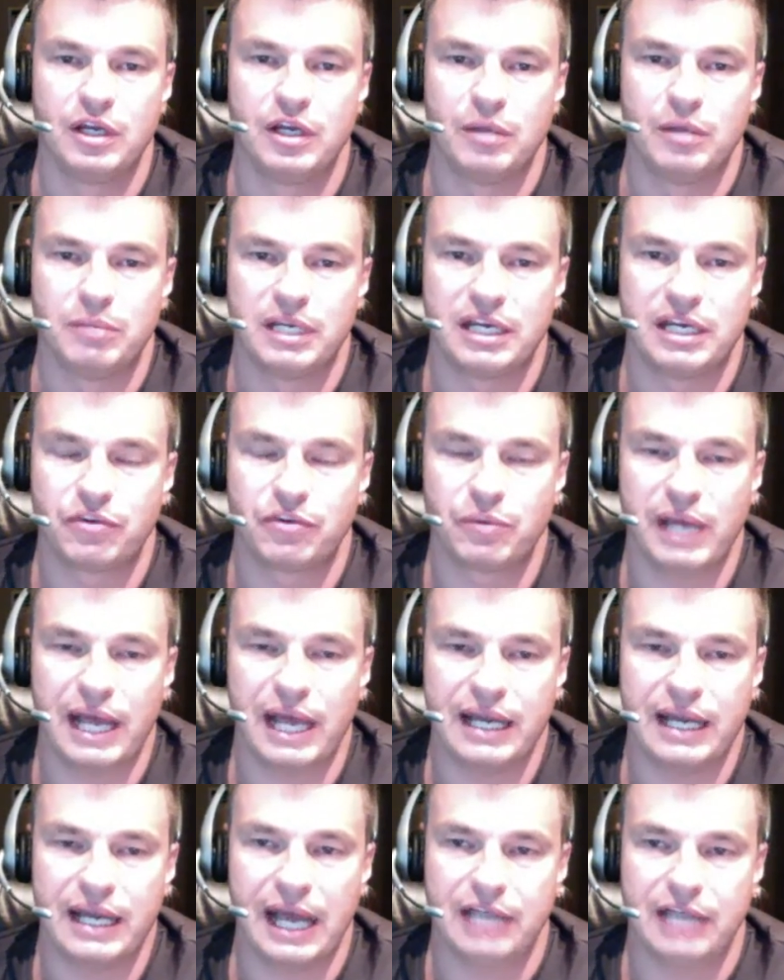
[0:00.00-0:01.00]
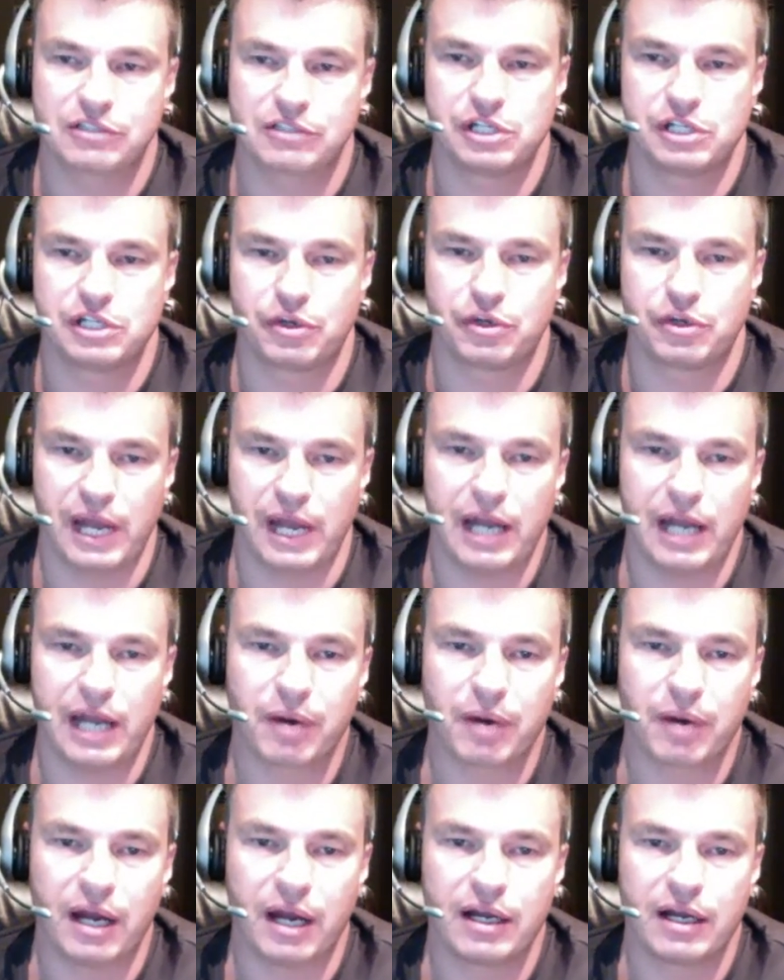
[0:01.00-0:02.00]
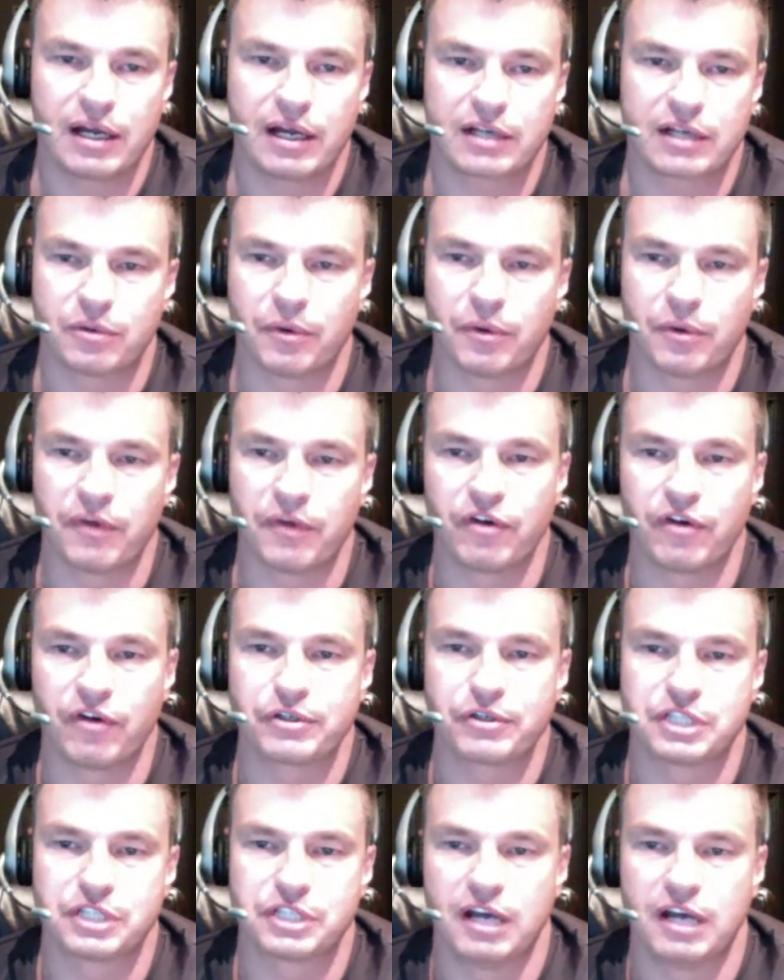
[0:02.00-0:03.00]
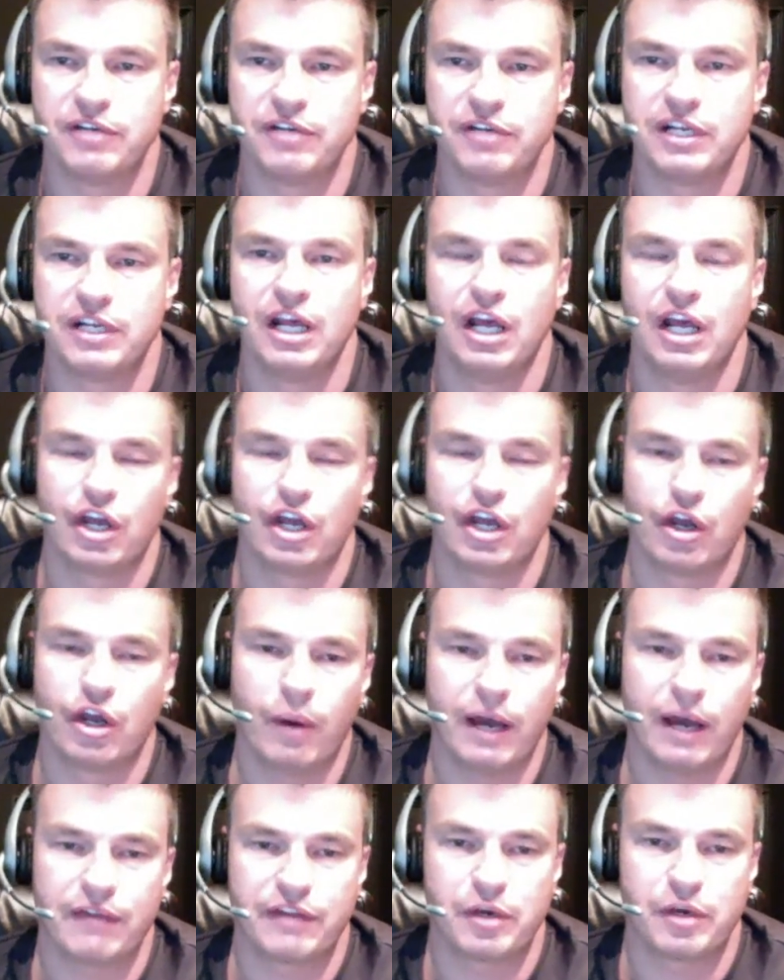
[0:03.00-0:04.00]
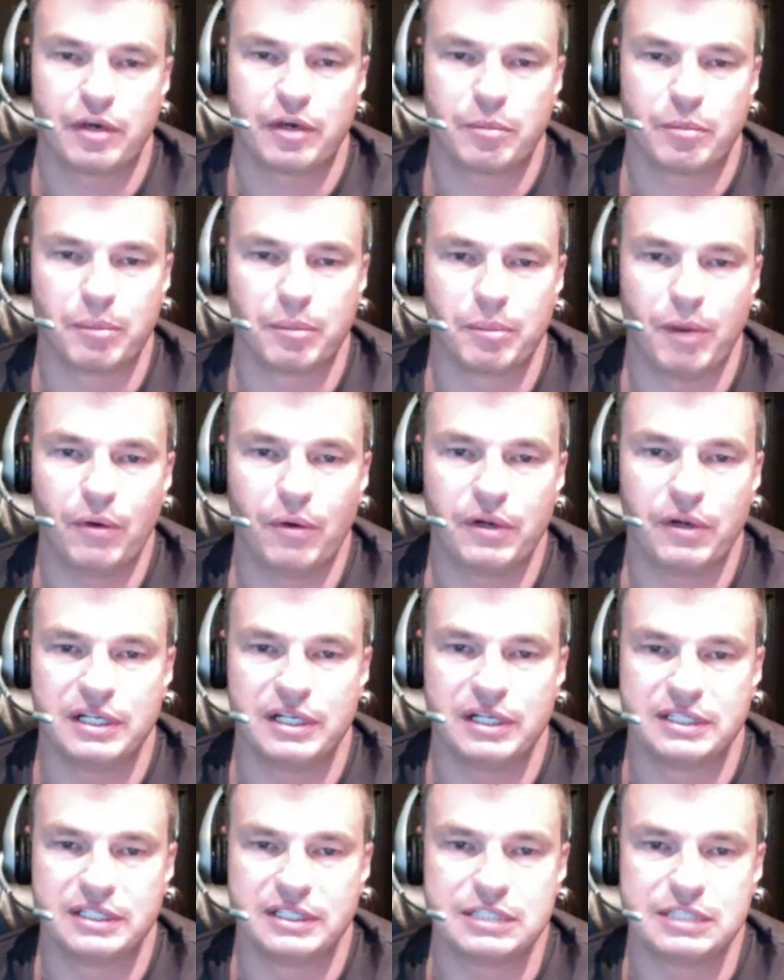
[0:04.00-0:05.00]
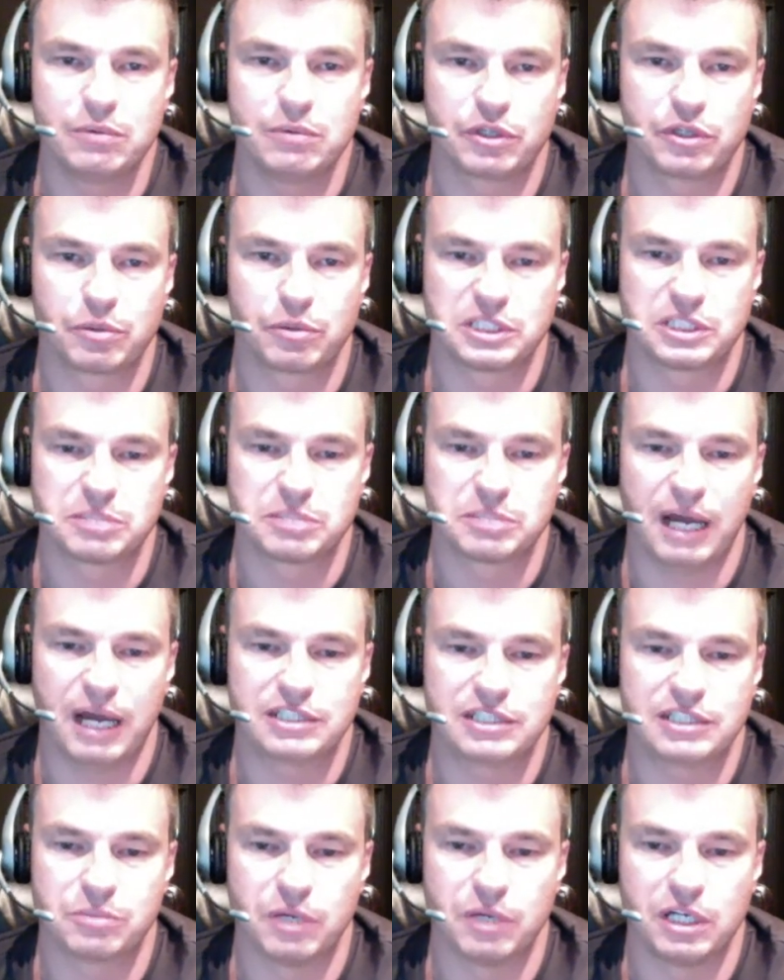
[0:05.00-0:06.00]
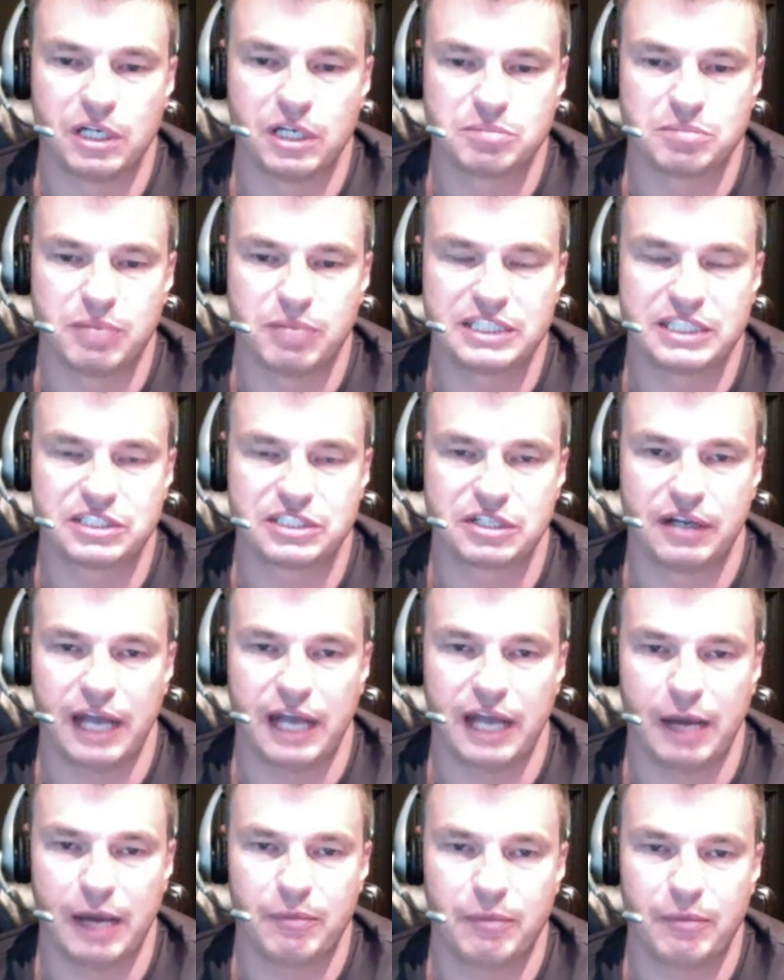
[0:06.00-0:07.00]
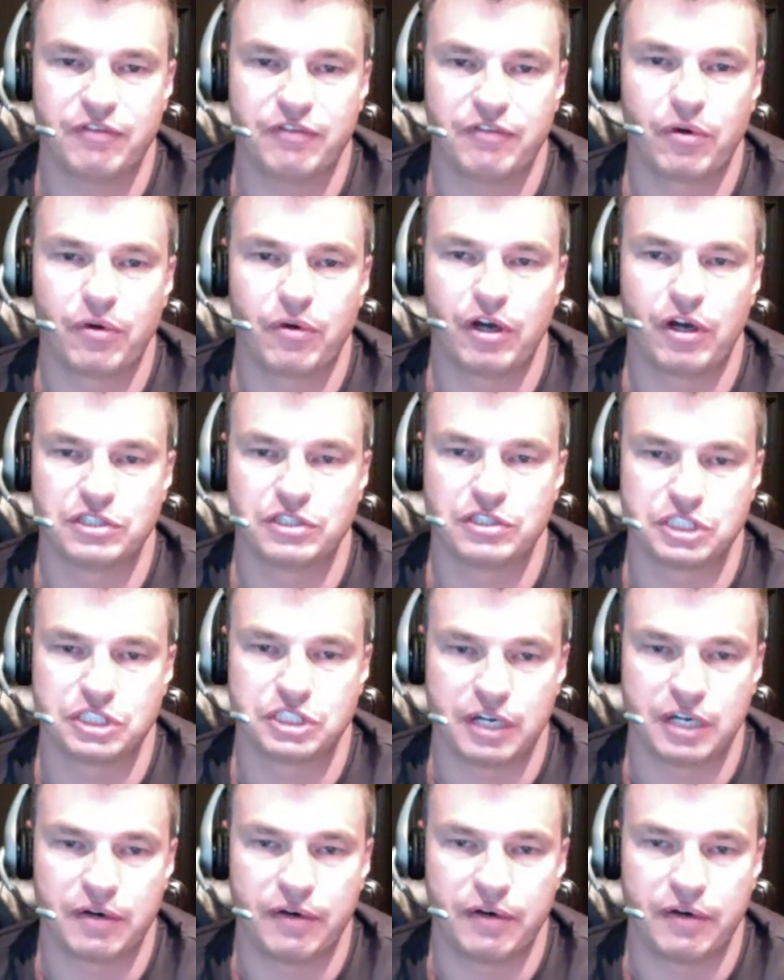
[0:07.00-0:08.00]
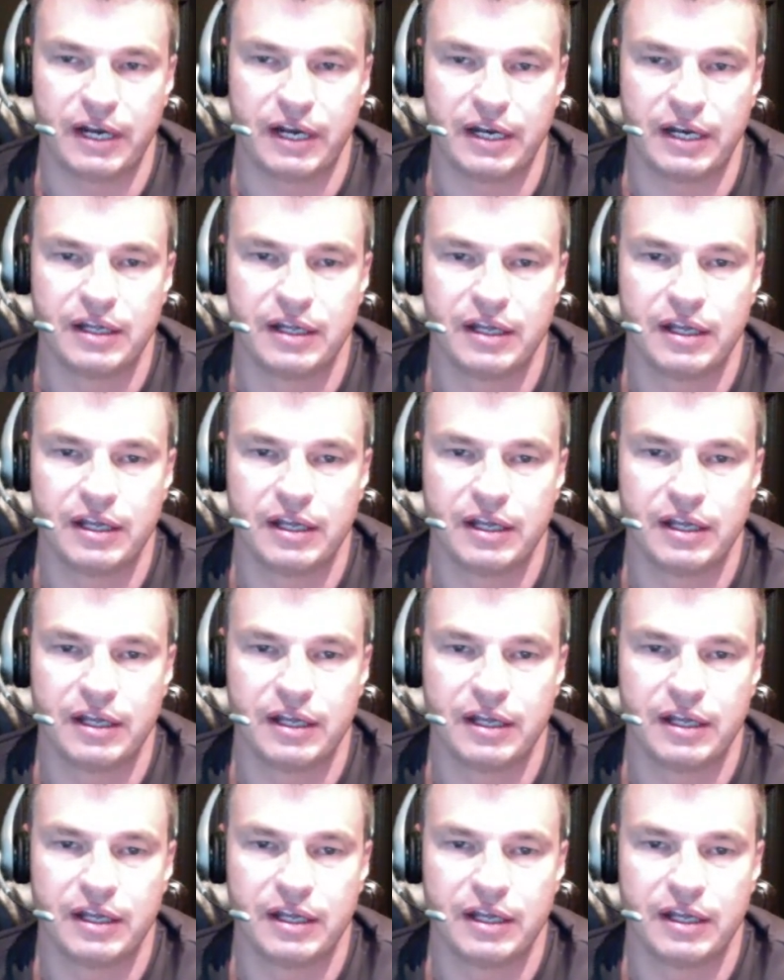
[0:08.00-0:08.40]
because we had to actually create a product or a version of it, go out there and promote it, and see what the response was based on how many phone calls it generated.